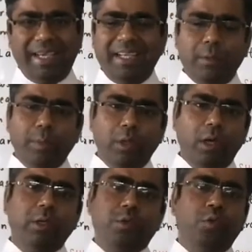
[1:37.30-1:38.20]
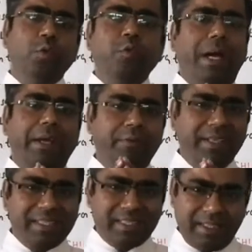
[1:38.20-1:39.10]
and it belongs to
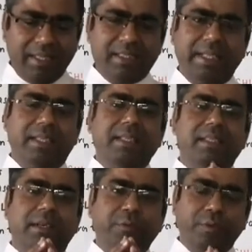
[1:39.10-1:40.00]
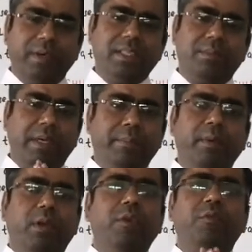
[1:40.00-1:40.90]
5D series. It is the first
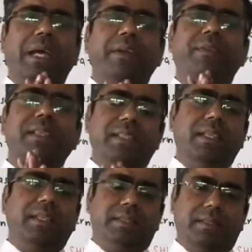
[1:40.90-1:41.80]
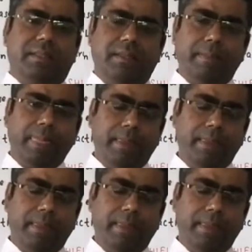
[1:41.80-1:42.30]
member of 5D series,